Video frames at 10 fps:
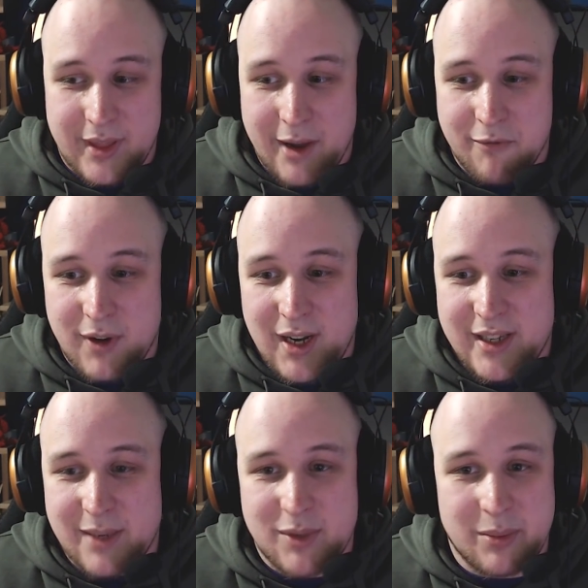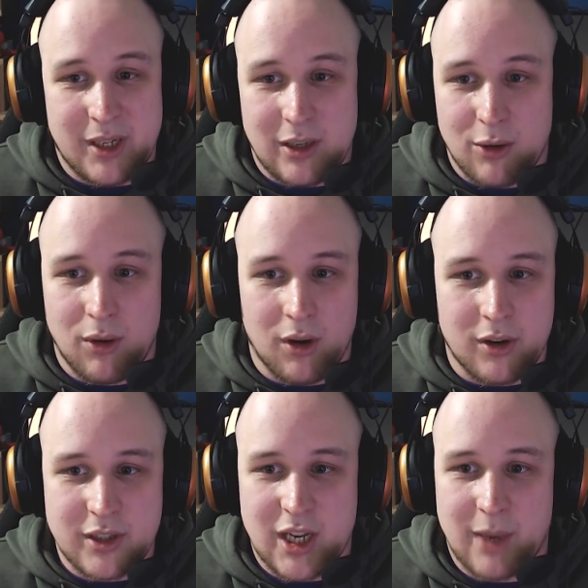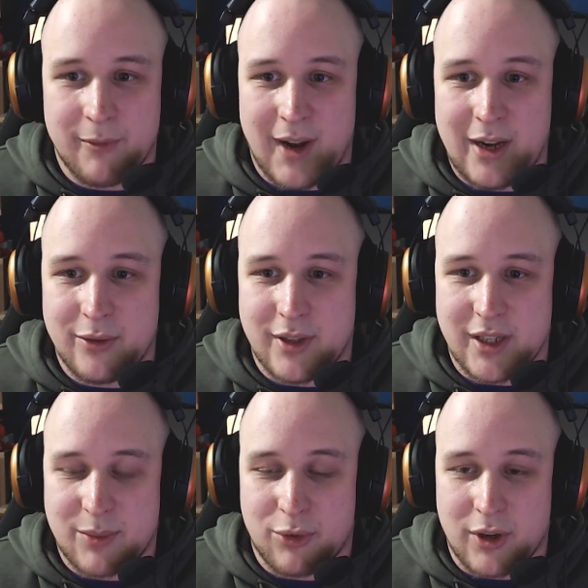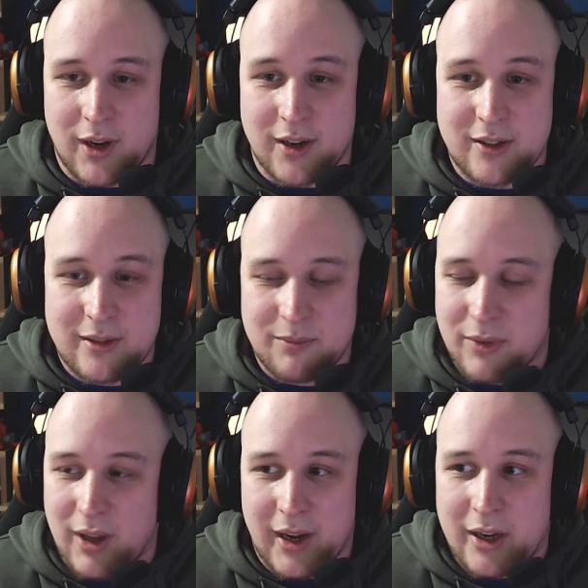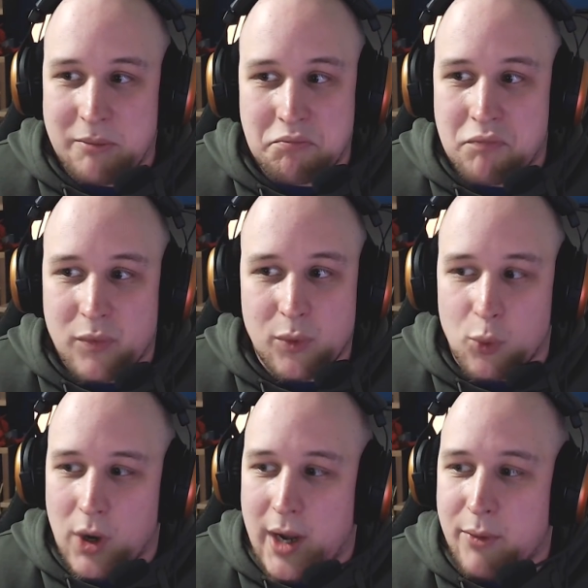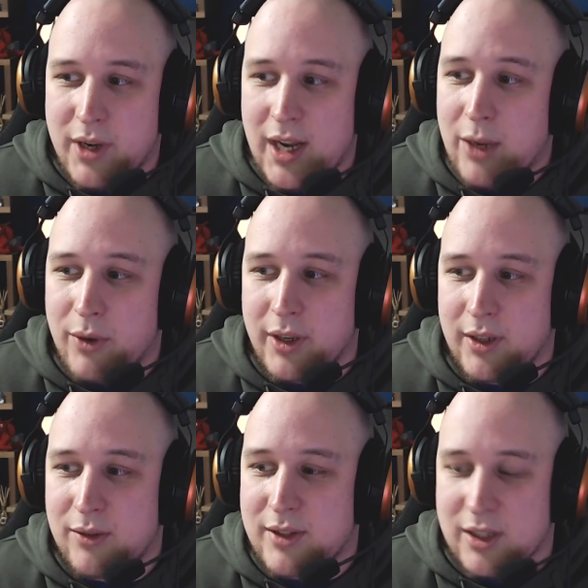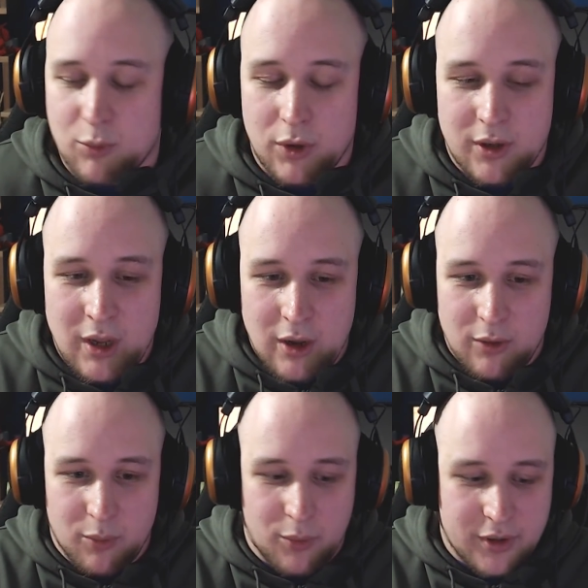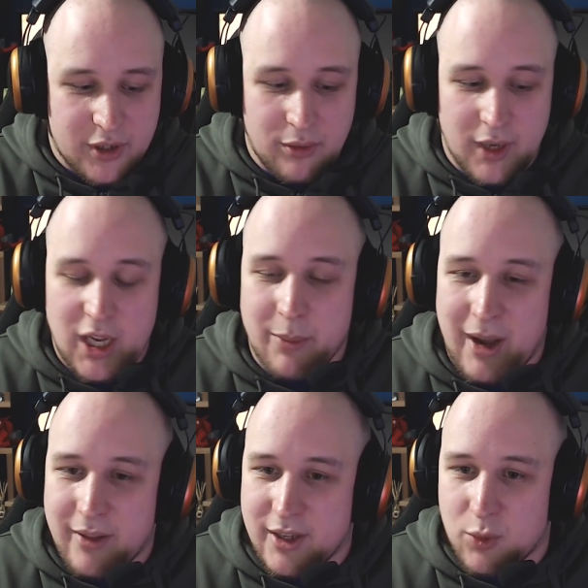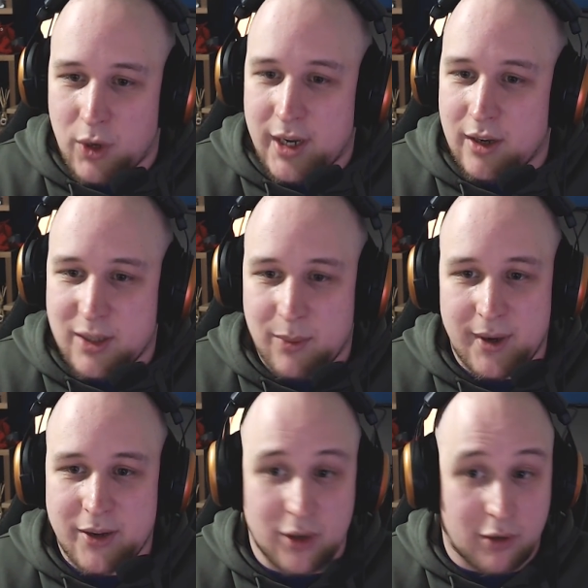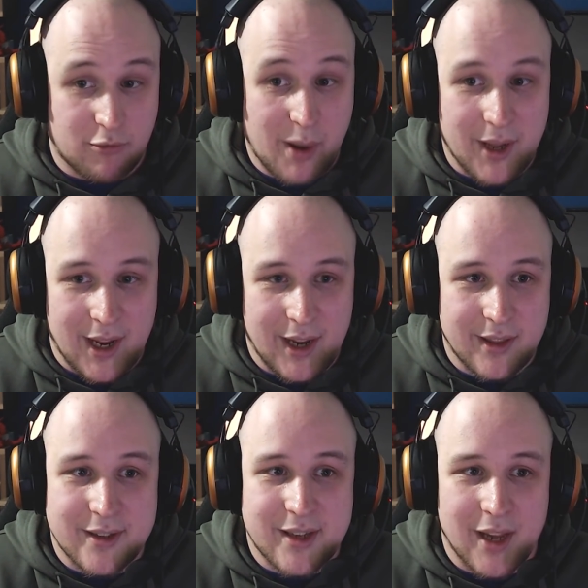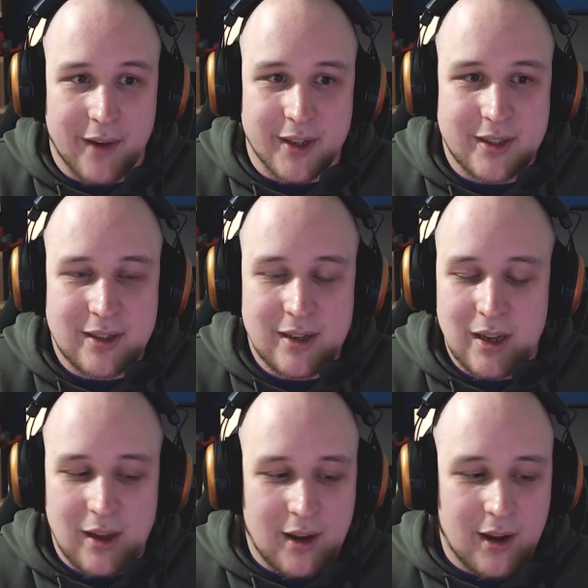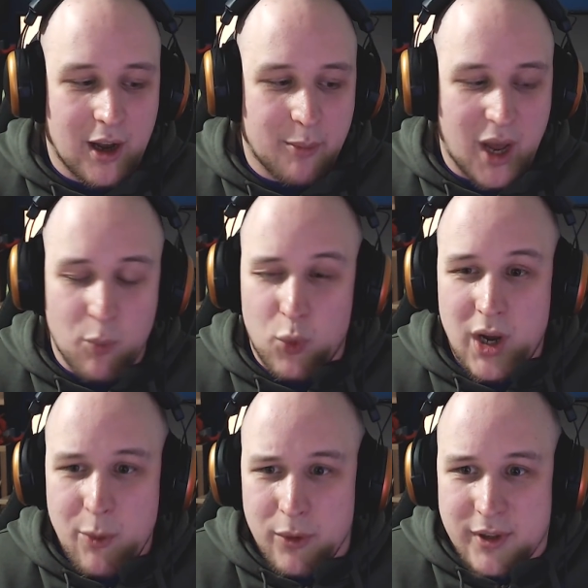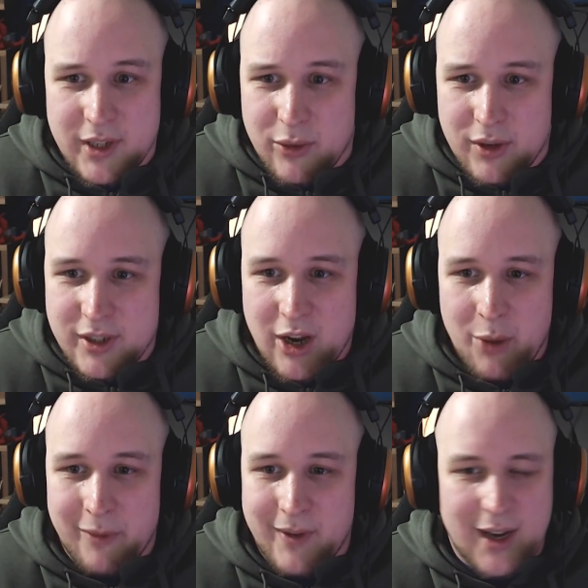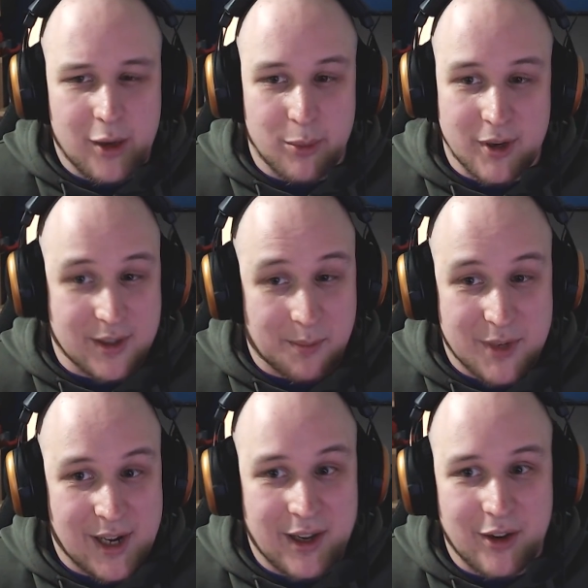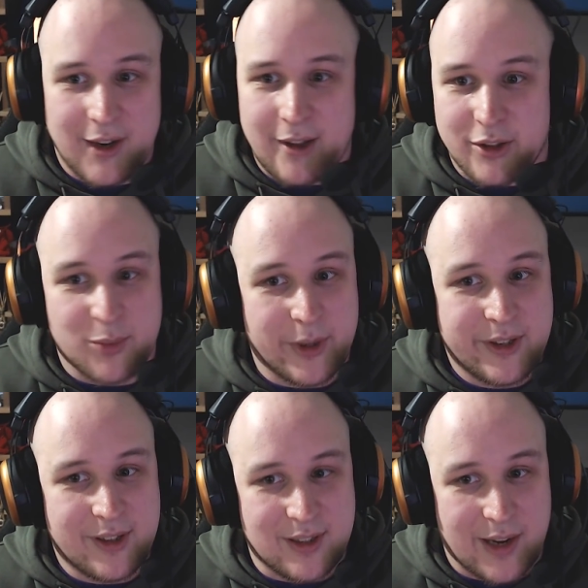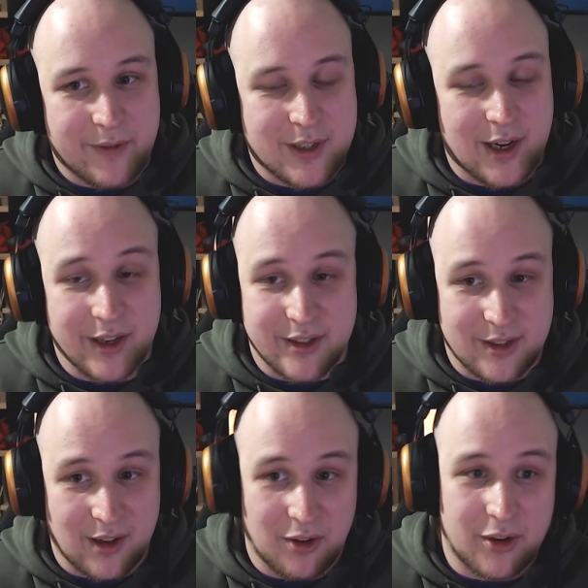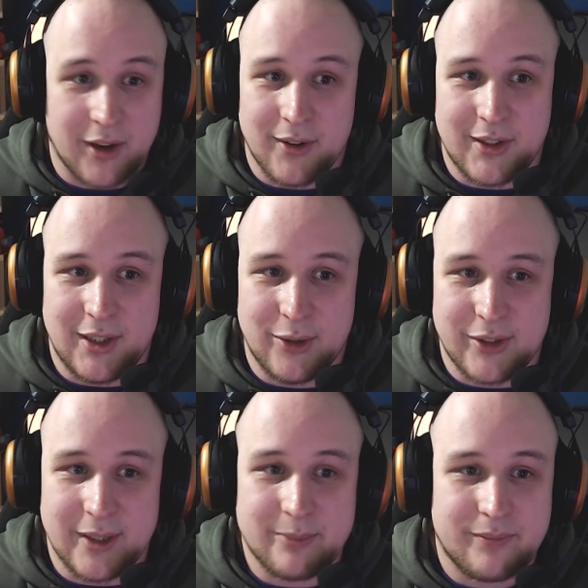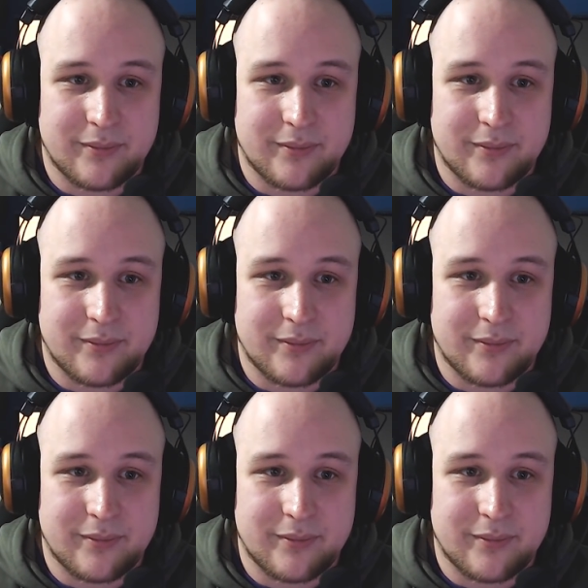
There really seems to be no long-term value to this product. Like, why would anyone use this? What's unique about this? Why can someone else not replicate this service? And why would the tokens go up in value? Because I'm telling you now, the sponsors and advertisers are not going to use it.